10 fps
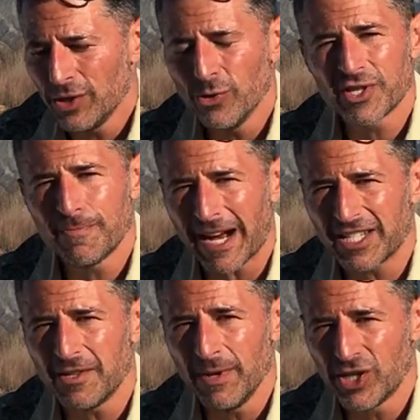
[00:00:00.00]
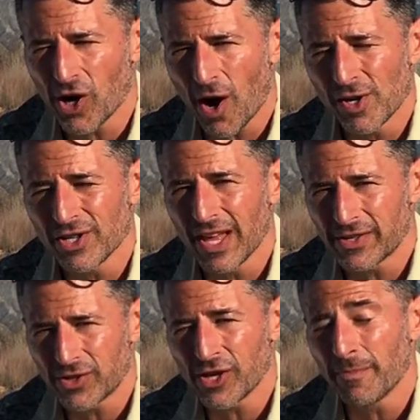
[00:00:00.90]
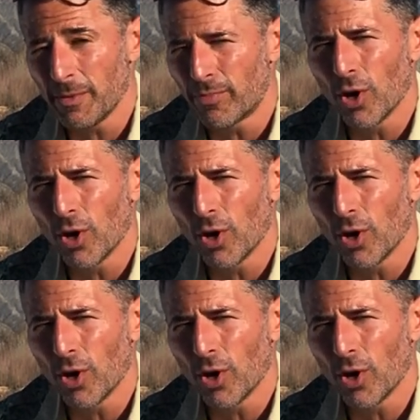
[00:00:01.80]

you expect it to be charged unless there's something